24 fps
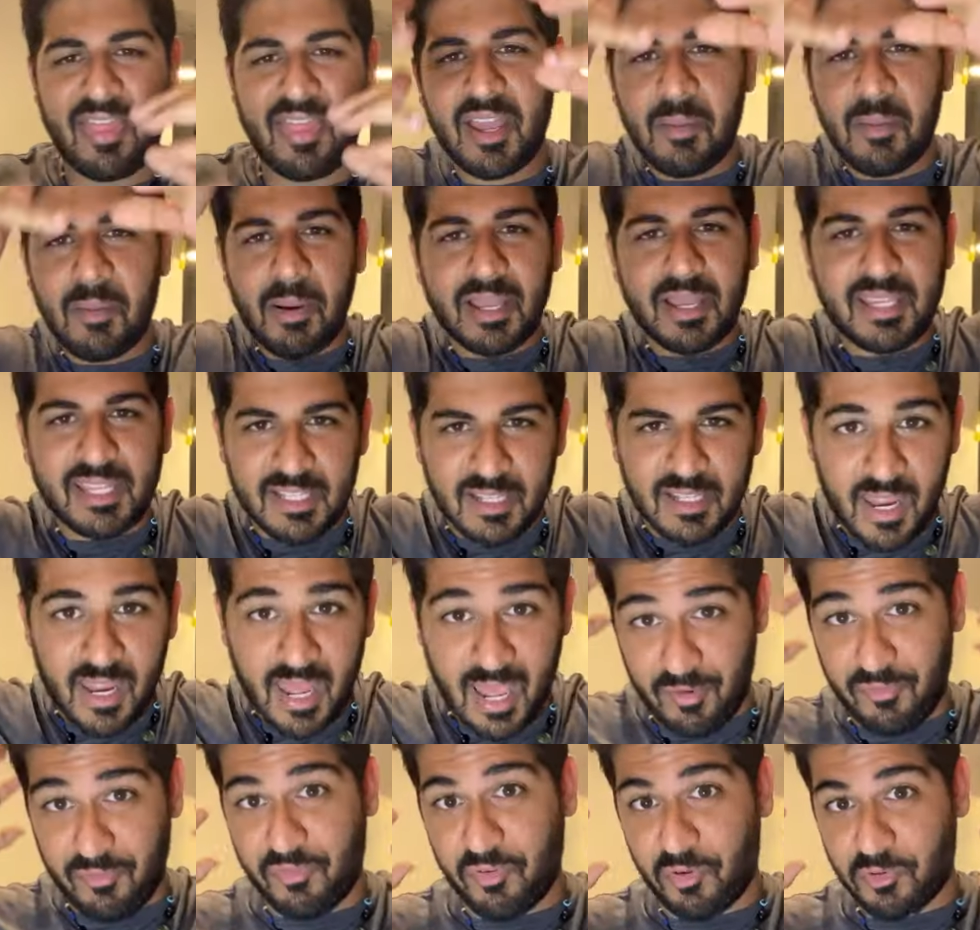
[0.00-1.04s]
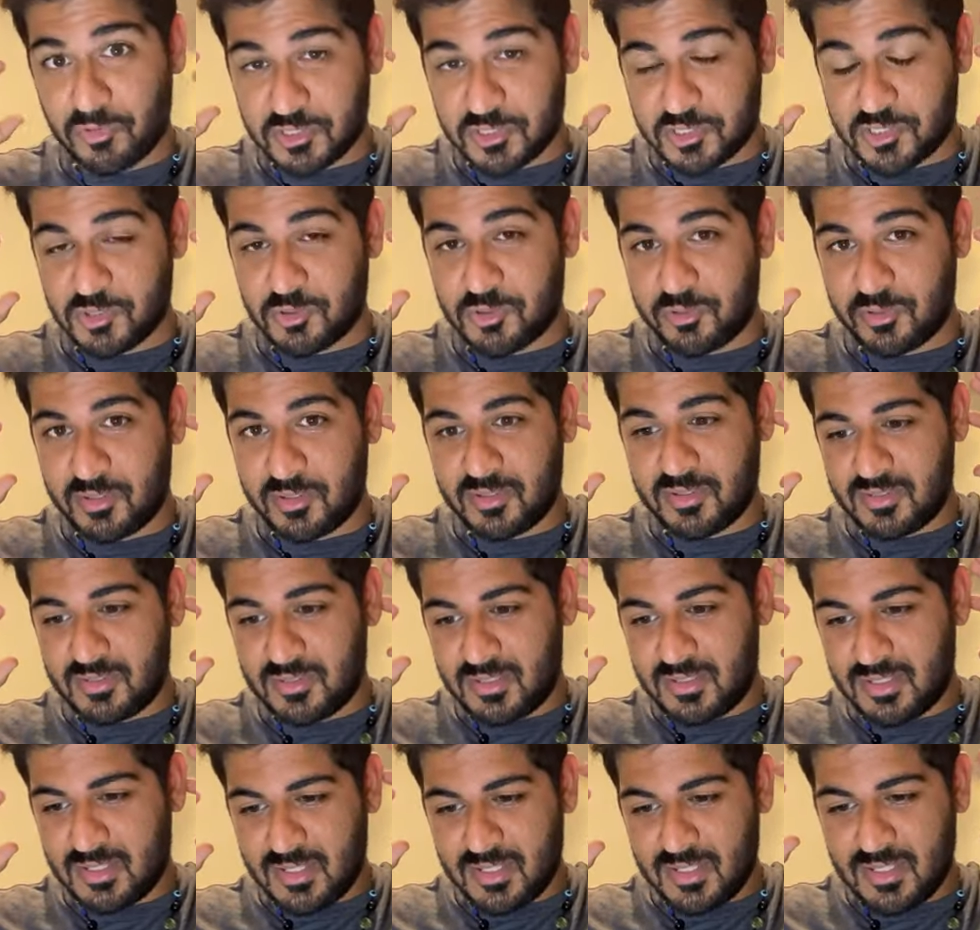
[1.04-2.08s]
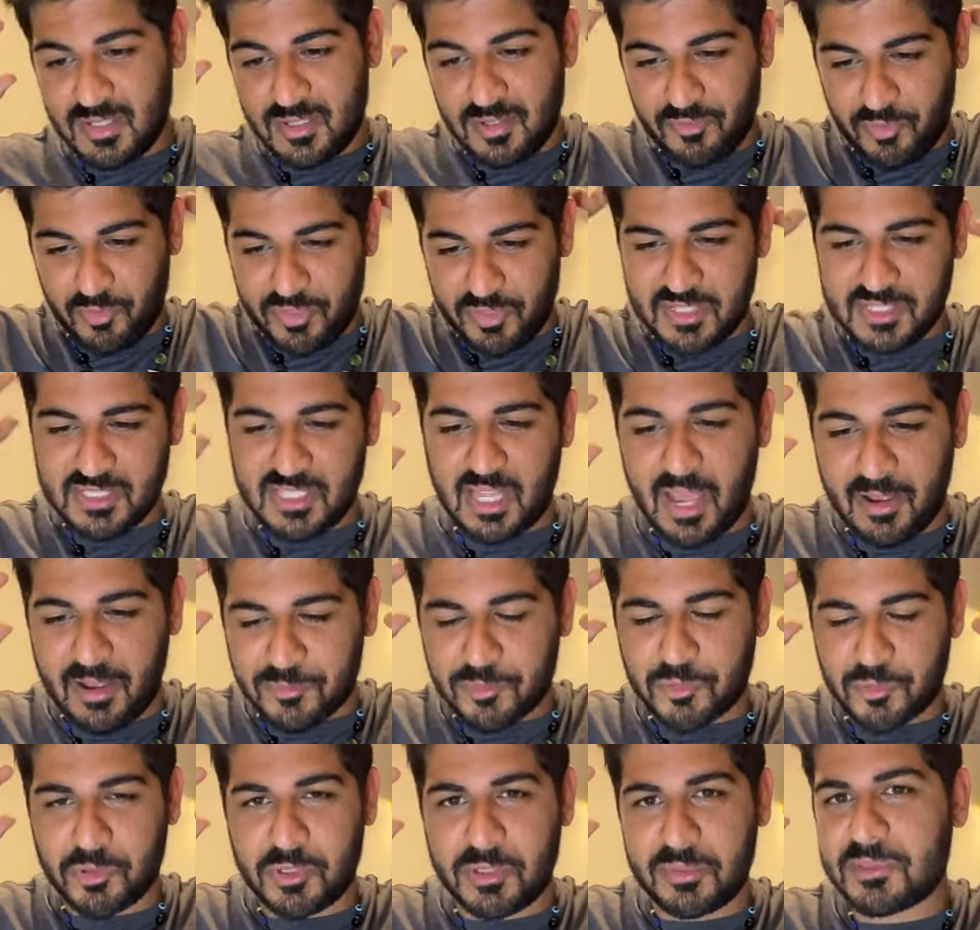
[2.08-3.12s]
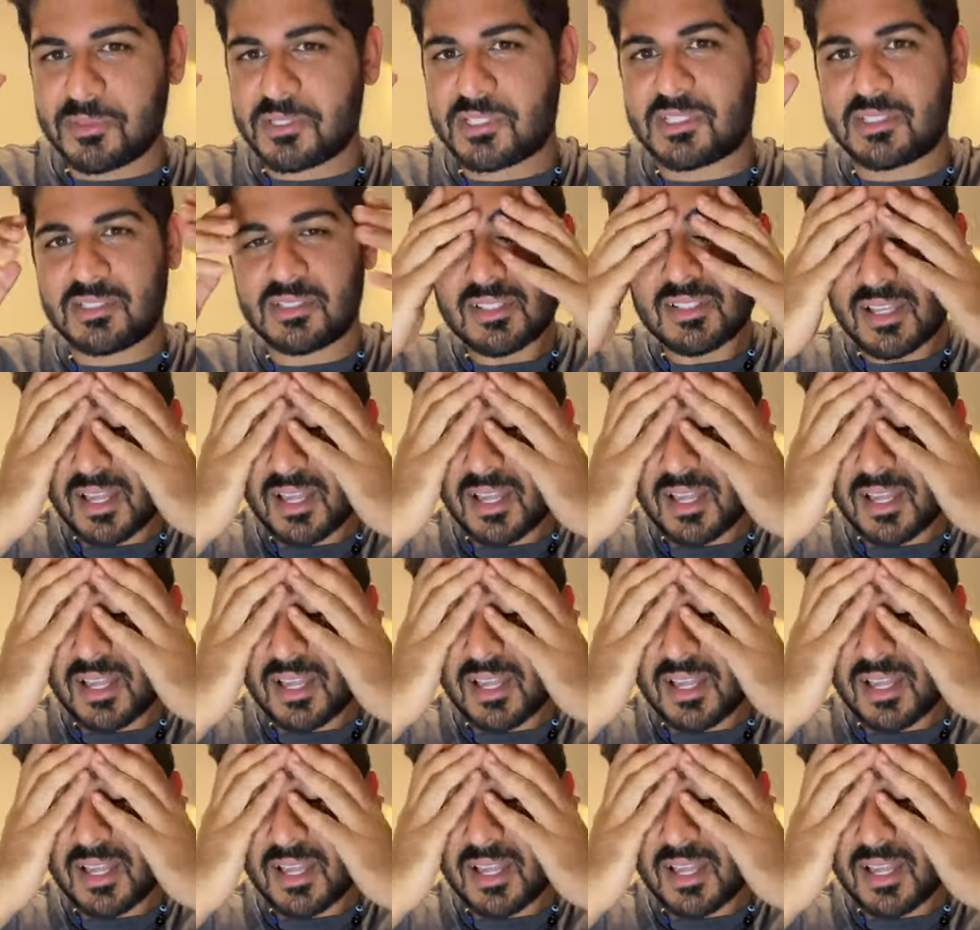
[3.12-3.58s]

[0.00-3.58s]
think I might get headphones soon for these live streams,